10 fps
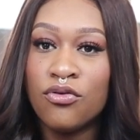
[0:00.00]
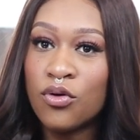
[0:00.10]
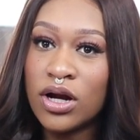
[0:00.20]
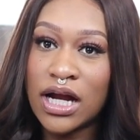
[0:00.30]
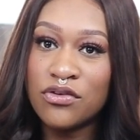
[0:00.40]

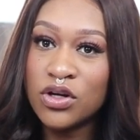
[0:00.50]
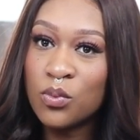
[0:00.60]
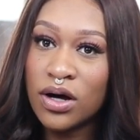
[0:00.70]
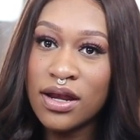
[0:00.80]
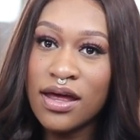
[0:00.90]
for
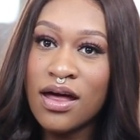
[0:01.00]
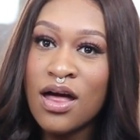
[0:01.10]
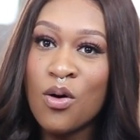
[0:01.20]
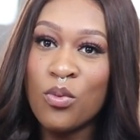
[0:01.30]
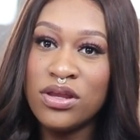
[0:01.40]
everyone
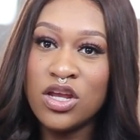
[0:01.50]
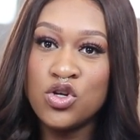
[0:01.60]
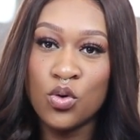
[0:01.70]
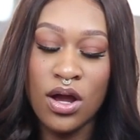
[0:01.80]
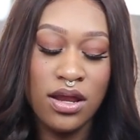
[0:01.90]
when they
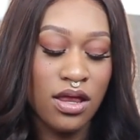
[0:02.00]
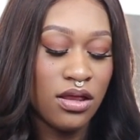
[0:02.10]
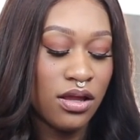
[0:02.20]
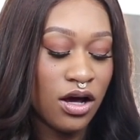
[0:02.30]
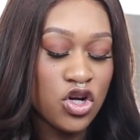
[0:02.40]
join
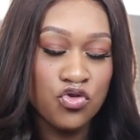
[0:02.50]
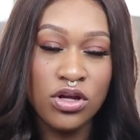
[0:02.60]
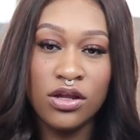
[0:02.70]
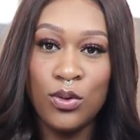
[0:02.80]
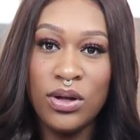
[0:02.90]
the
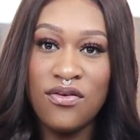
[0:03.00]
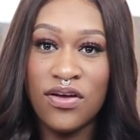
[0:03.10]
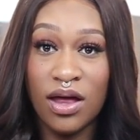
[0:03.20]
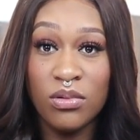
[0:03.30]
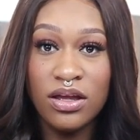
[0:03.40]
luxury Louis
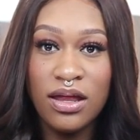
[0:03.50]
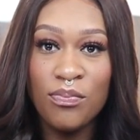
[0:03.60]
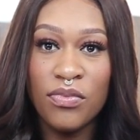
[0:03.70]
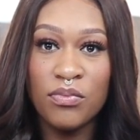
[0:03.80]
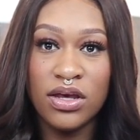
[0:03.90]

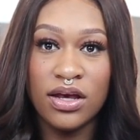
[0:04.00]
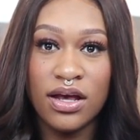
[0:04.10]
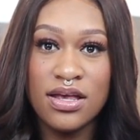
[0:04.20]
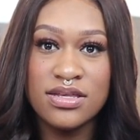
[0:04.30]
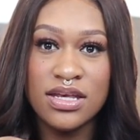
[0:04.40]
family,
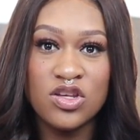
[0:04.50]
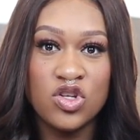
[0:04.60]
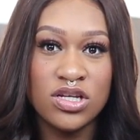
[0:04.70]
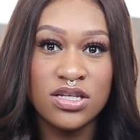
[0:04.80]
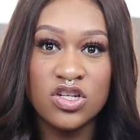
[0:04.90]
because it's
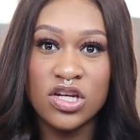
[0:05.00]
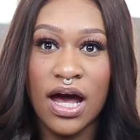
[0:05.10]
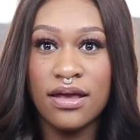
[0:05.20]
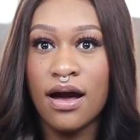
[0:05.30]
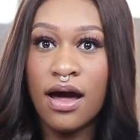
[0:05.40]
just such an
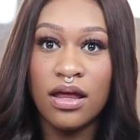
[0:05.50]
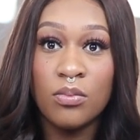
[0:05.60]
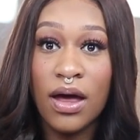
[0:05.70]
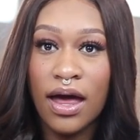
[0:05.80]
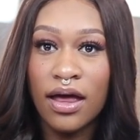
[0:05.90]

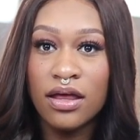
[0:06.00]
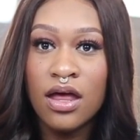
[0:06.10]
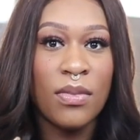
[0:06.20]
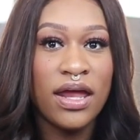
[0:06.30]
iconic bag.